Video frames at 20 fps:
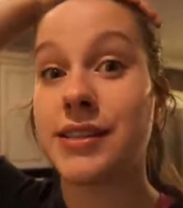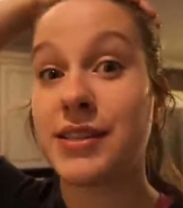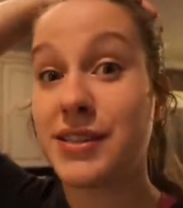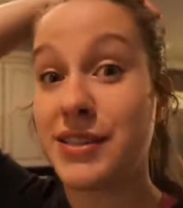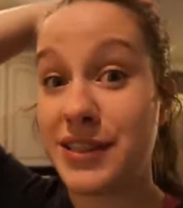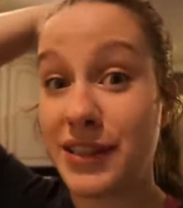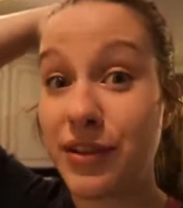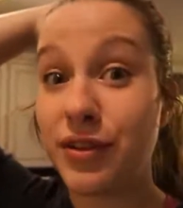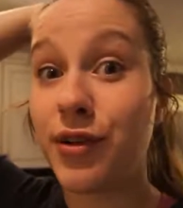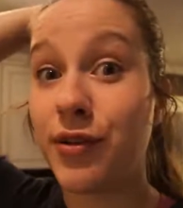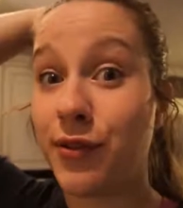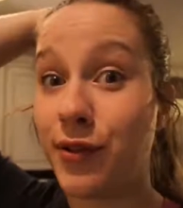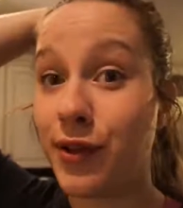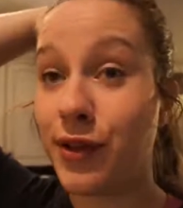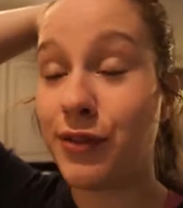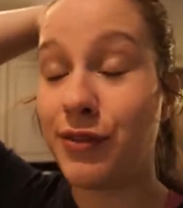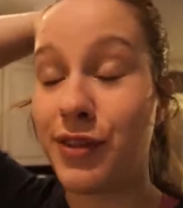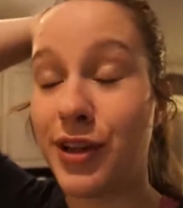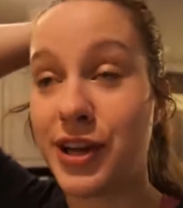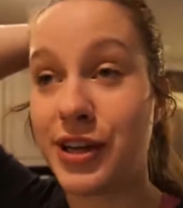still
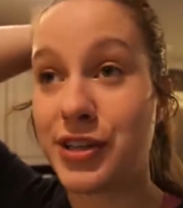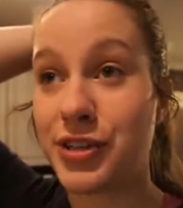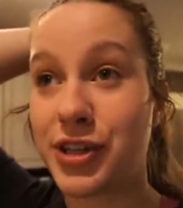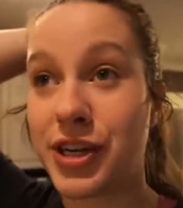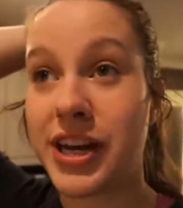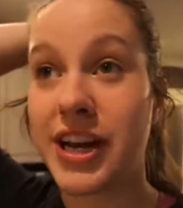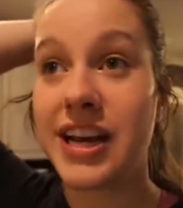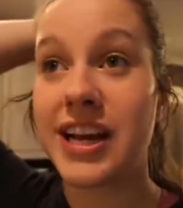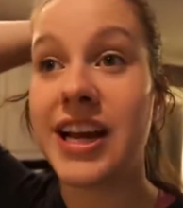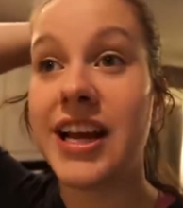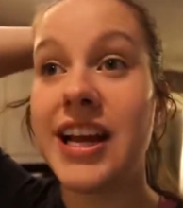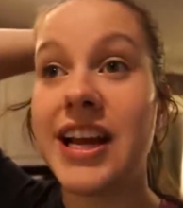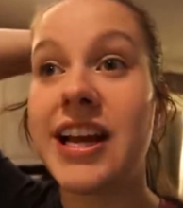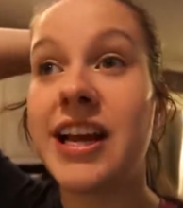full of laundry,